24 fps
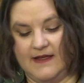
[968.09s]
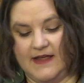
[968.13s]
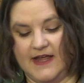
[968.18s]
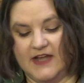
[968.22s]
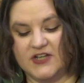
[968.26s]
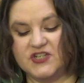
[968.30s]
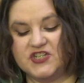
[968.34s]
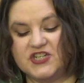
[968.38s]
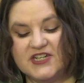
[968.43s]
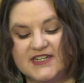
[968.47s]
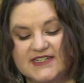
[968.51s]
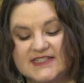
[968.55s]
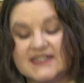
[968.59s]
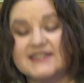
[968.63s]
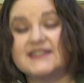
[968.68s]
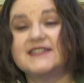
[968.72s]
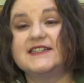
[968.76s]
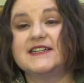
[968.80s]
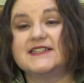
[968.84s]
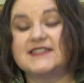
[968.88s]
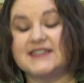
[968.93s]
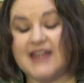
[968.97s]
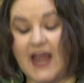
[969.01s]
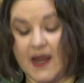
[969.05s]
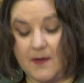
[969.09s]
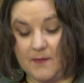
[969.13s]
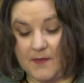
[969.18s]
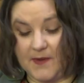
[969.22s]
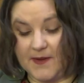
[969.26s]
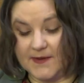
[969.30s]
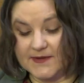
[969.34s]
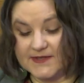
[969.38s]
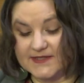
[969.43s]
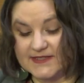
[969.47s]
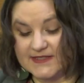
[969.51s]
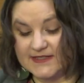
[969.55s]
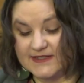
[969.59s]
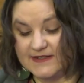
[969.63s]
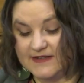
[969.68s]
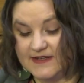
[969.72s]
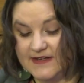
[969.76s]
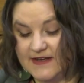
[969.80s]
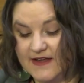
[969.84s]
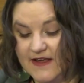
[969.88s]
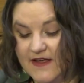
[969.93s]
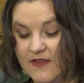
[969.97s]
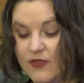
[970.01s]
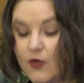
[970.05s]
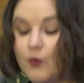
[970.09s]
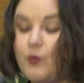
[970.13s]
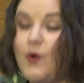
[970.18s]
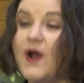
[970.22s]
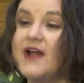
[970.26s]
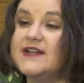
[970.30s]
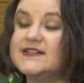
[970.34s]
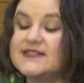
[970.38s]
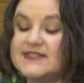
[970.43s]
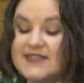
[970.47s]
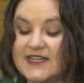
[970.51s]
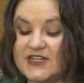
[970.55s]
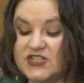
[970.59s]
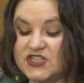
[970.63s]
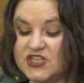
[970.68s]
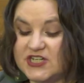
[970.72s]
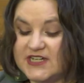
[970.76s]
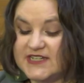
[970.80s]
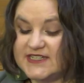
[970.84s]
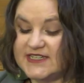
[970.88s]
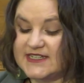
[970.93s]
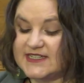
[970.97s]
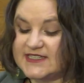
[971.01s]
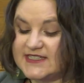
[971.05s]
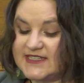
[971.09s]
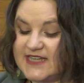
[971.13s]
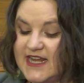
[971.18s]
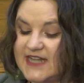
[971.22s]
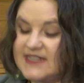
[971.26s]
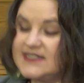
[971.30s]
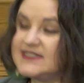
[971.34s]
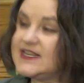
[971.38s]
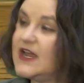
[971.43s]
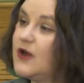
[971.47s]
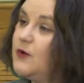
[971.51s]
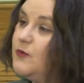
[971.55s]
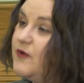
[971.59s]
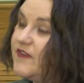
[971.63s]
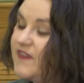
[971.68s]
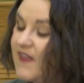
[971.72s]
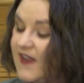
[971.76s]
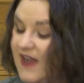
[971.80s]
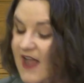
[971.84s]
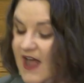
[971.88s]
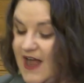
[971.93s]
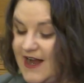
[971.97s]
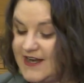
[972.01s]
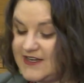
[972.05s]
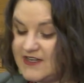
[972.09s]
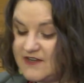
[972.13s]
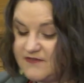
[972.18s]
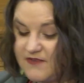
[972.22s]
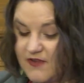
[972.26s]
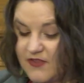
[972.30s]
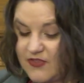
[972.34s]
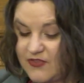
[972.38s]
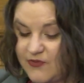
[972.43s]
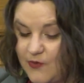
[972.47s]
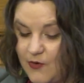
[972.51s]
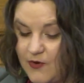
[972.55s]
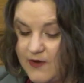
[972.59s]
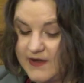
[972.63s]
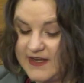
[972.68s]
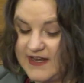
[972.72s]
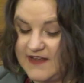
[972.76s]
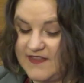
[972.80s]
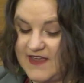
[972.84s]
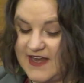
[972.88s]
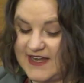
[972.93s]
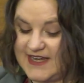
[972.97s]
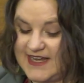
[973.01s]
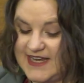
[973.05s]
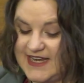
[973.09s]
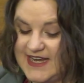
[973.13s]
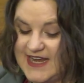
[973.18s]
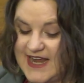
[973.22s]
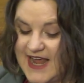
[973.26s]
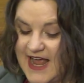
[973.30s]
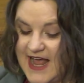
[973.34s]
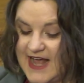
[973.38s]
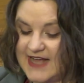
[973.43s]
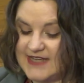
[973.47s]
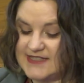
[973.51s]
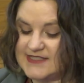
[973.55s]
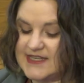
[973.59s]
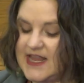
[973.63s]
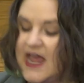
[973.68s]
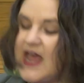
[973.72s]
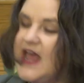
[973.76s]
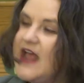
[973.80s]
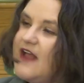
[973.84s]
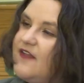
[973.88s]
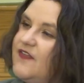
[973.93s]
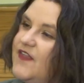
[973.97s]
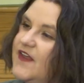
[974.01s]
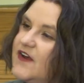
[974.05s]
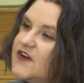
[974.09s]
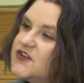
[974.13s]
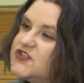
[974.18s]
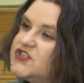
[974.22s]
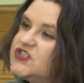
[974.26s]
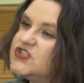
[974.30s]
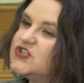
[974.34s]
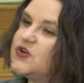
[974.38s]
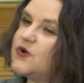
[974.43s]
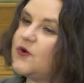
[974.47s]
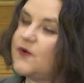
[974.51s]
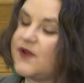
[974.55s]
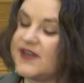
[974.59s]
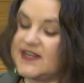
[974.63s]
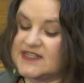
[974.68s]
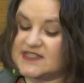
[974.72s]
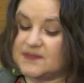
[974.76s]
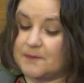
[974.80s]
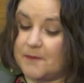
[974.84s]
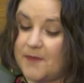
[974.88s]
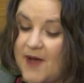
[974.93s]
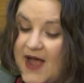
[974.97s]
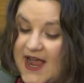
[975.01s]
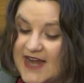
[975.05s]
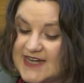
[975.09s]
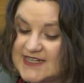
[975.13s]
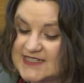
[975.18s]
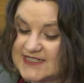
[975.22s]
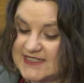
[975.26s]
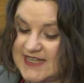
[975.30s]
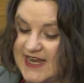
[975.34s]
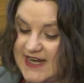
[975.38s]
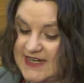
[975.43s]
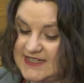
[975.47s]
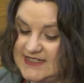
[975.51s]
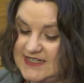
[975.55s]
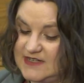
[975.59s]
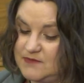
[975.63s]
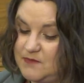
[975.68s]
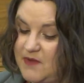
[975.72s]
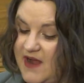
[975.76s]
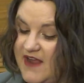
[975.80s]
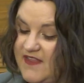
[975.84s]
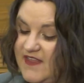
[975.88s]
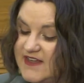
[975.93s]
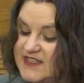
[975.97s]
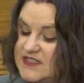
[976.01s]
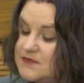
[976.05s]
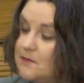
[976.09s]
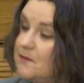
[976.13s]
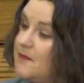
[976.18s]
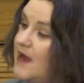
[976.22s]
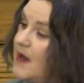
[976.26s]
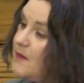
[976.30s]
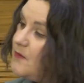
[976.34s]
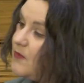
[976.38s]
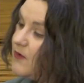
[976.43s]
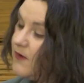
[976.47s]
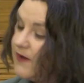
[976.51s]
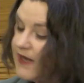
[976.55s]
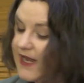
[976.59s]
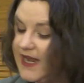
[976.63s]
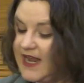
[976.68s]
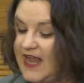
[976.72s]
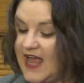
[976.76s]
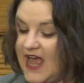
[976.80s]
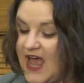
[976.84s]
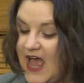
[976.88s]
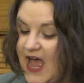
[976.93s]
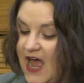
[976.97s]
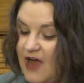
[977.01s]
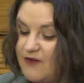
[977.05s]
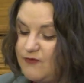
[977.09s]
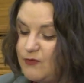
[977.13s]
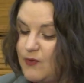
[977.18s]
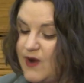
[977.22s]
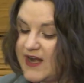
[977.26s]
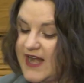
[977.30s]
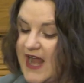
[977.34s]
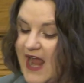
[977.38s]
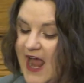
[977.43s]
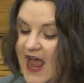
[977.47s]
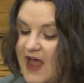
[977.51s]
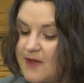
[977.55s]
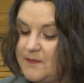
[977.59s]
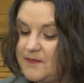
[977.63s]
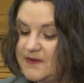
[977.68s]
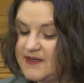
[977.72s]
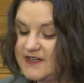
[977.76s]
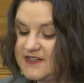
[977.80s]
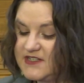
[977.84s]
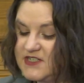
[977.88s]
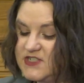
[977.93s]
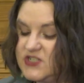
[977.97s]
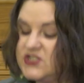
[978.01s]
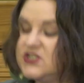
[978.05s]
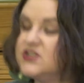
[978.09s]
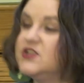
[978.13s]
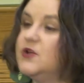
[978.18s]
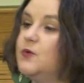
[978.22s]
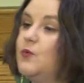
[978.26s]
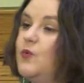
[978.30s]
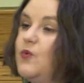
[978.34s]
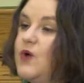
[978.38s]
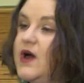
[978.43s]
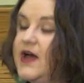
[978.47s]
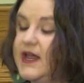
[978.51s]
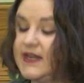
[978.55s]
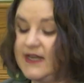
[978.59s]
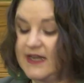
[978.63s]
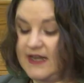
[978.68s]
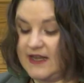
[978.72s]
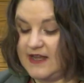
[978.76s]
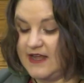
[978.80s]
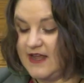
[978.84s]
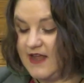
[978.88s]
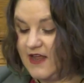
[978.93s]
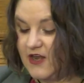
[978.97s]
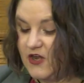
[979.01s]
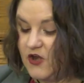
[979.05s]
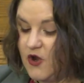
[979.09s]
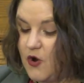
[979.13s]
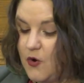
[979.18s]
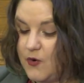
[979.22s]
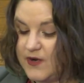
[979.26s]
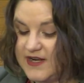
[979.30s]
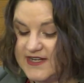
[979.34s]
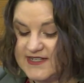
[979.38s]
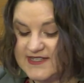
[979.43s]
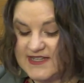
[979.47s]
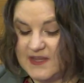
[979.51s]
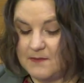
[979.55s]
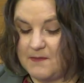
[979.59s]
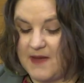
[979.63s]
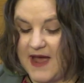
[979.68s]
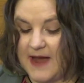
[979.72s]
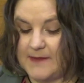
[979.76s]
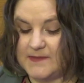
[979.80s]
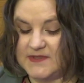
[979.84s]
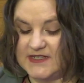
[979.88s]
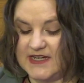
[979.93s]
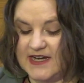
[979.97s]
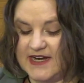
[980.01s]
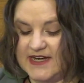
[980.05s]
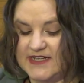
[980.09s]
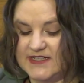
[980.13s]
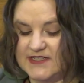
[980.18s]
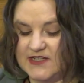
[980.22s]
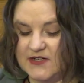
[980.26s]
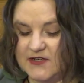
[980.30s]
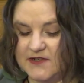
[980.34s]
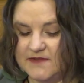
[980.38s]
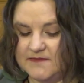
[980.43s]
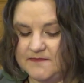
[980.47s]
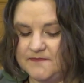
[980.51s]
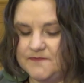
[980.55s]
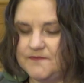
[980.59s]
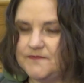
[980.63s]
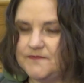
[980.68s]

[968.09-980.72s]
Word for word: And Jesus' disciples, the ones that Jesus sends out with the kind of authority that he has, their story is bisected by this memory of what happened to the one known as the baptizer.